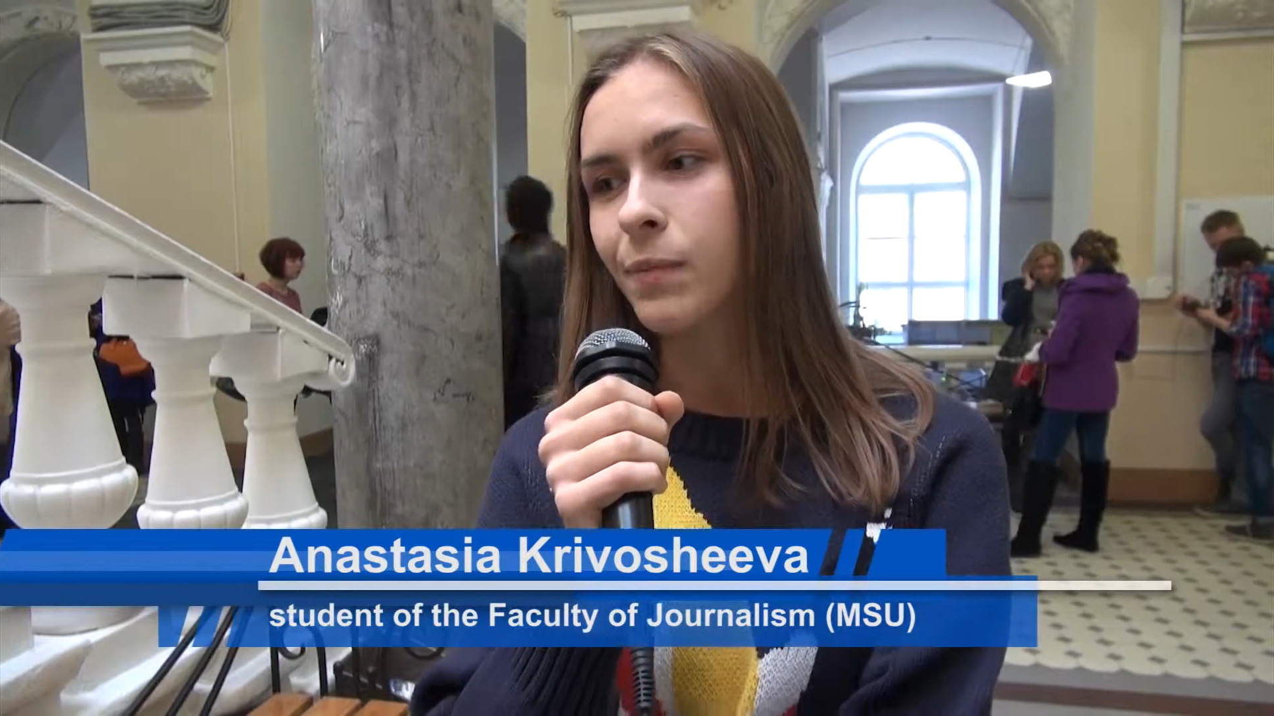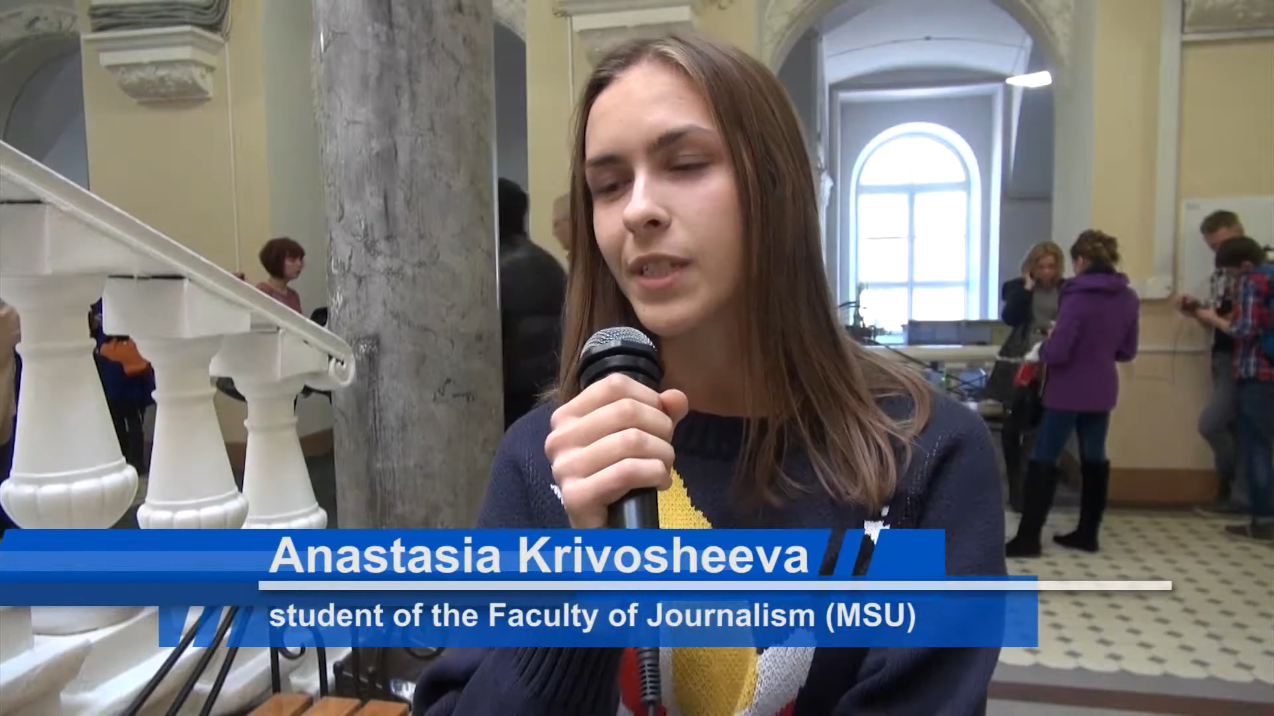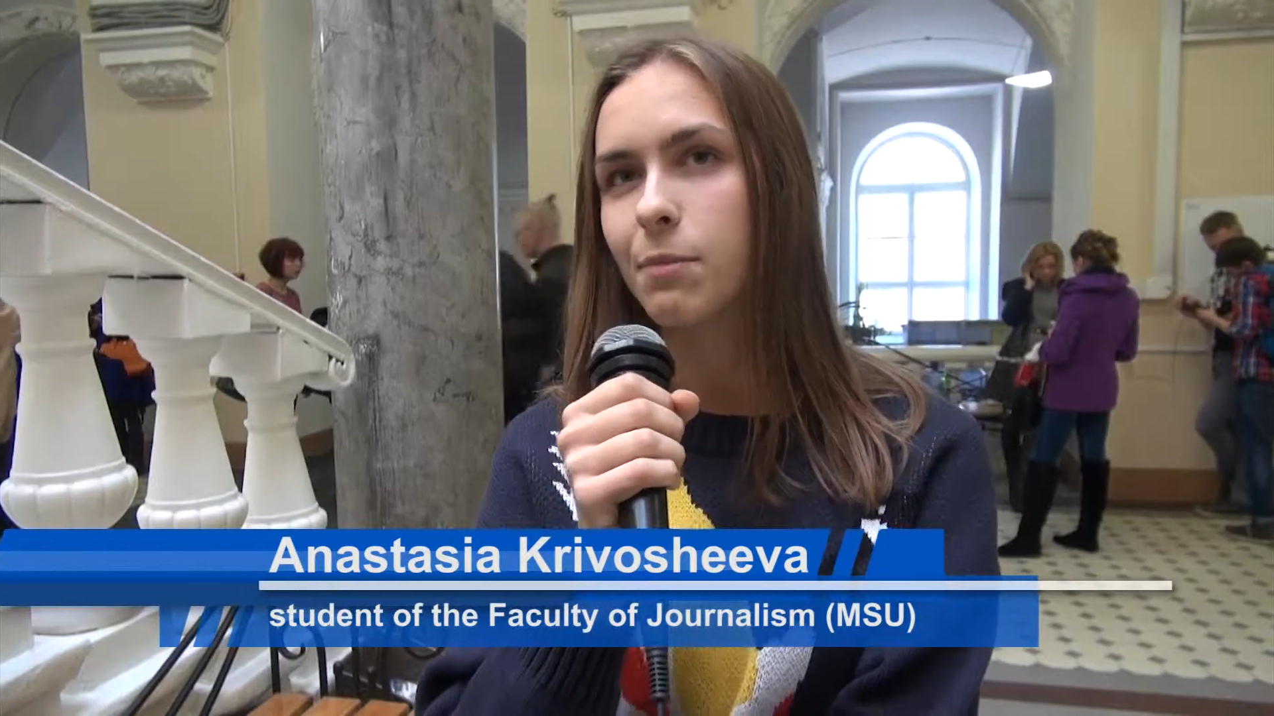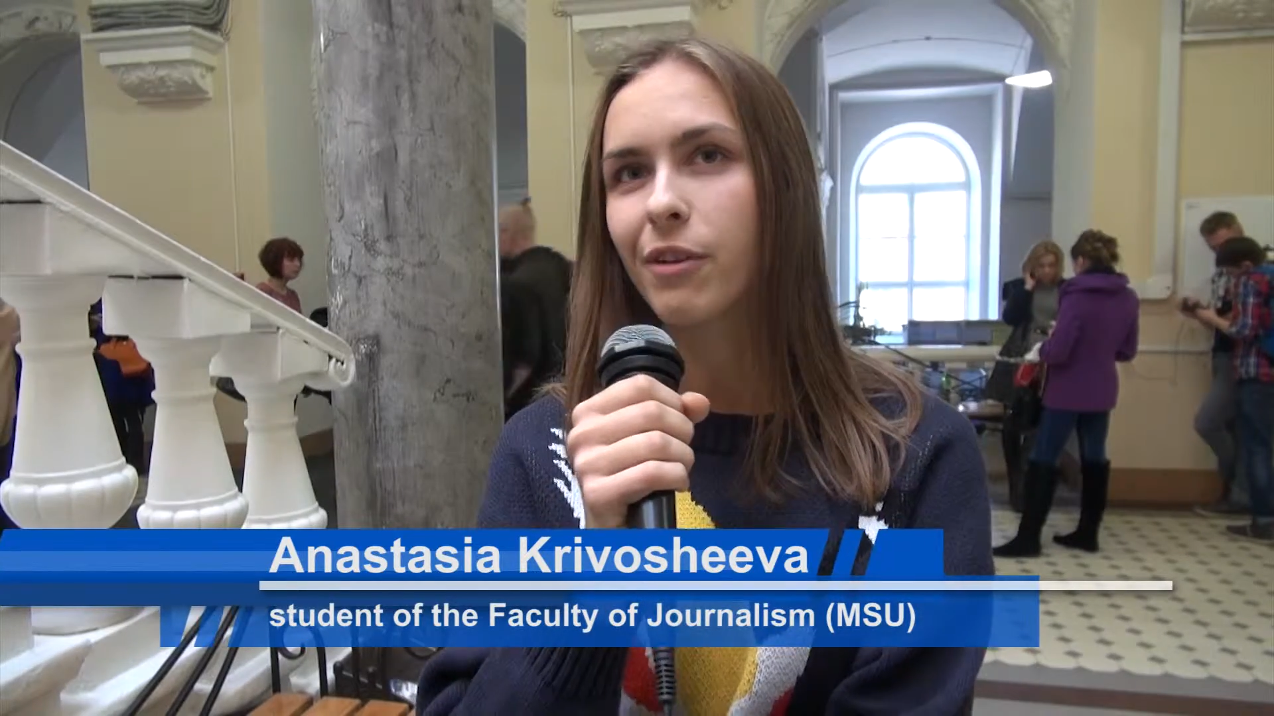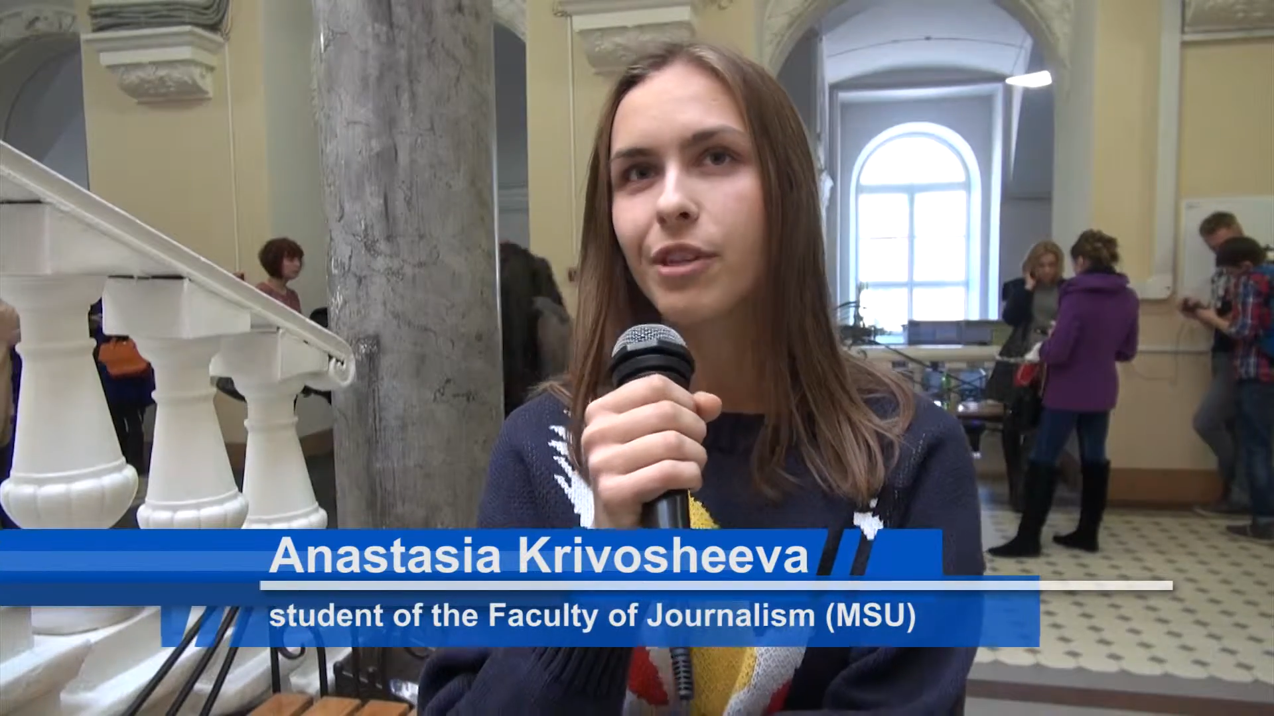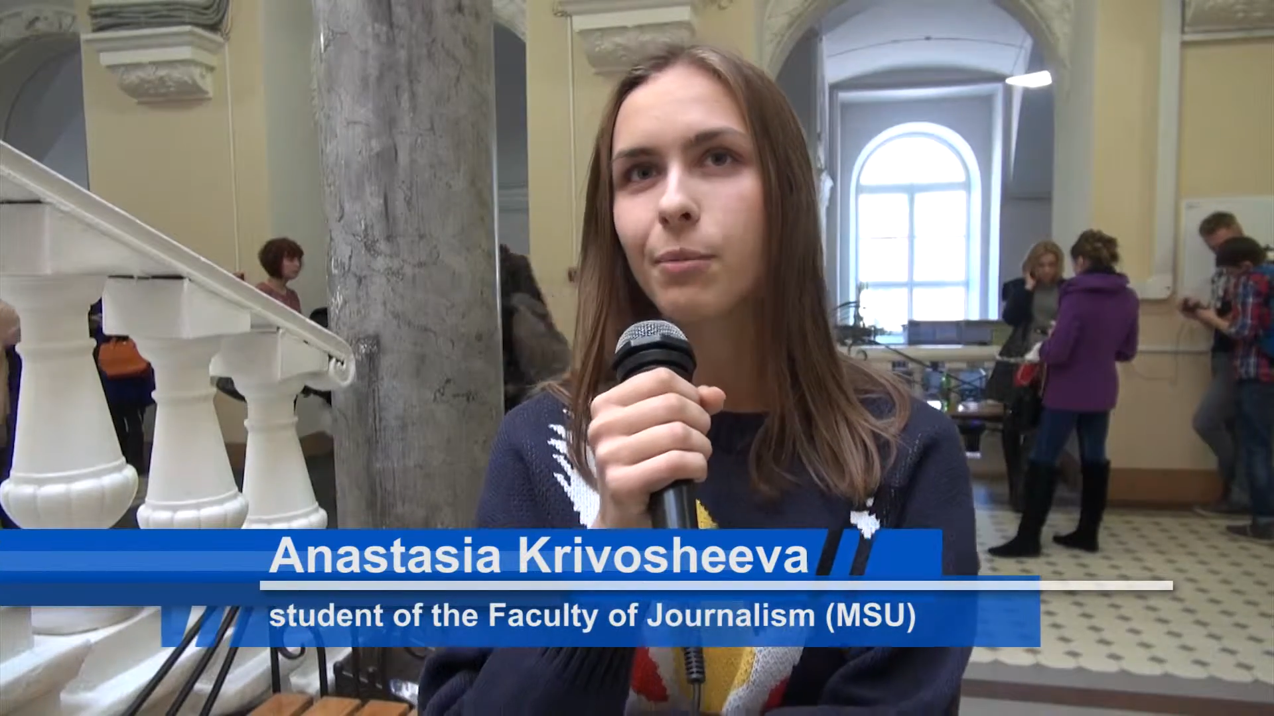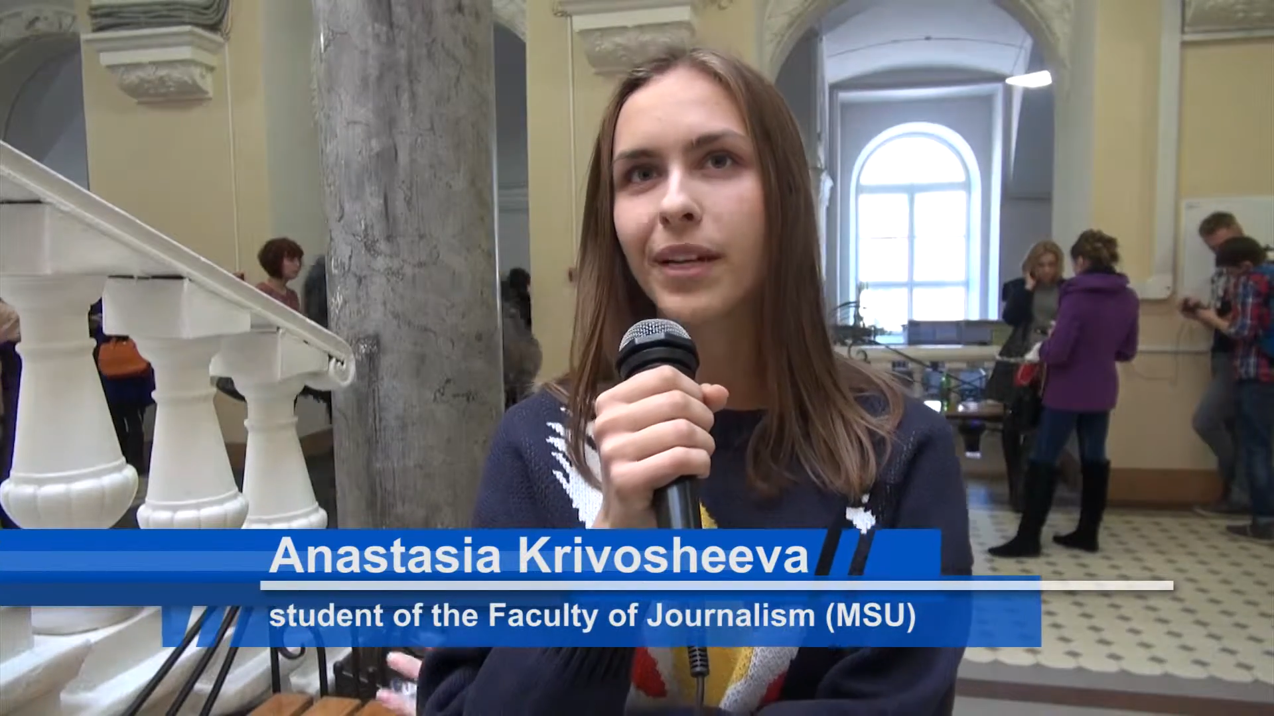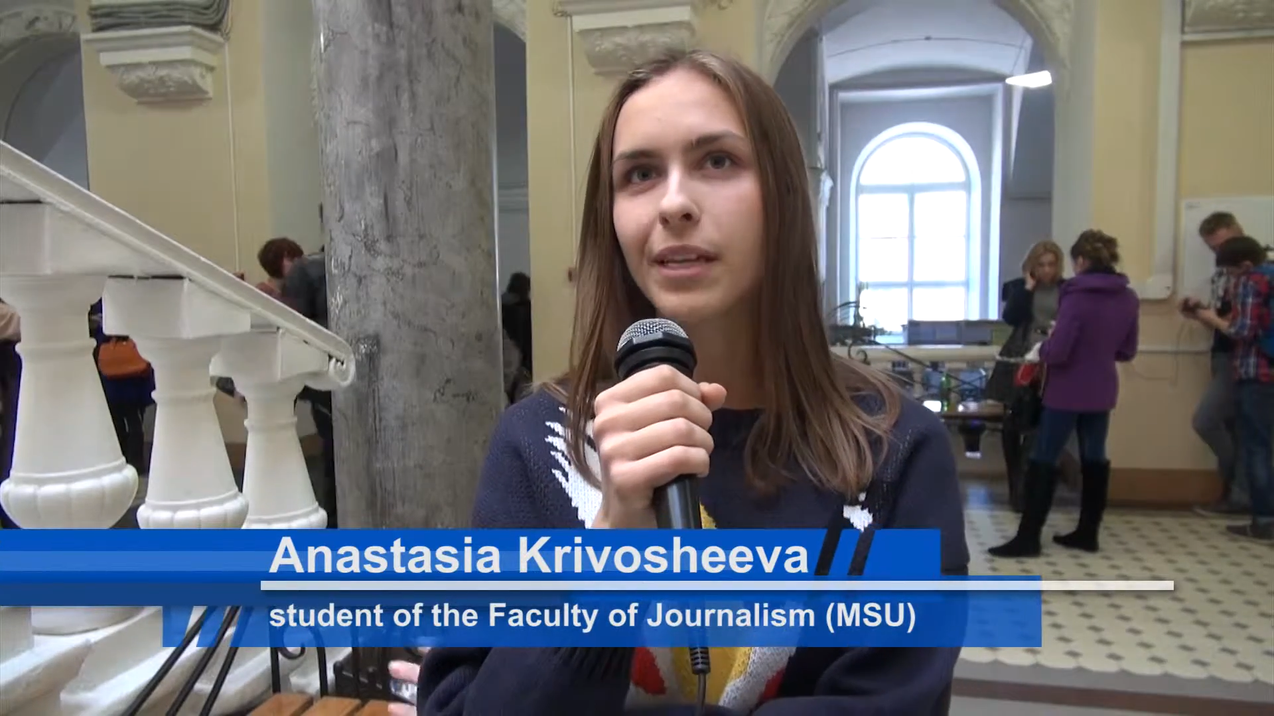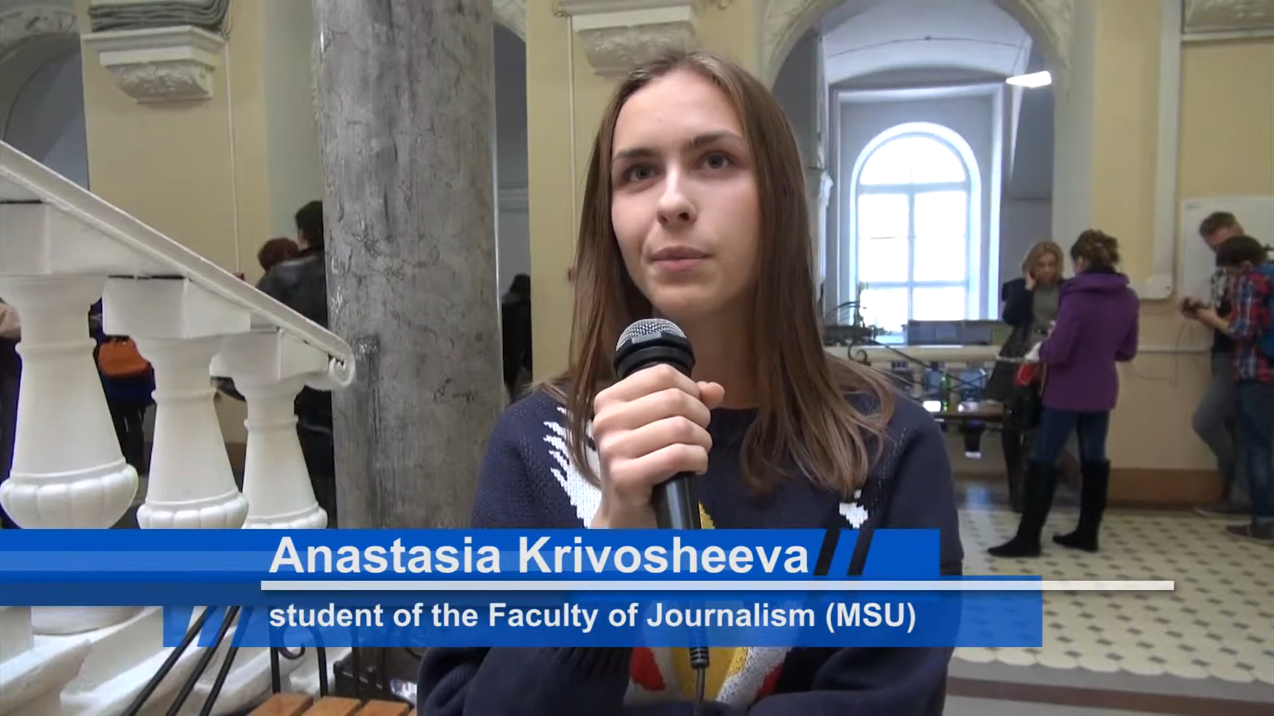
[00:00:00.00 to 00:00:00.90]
local people.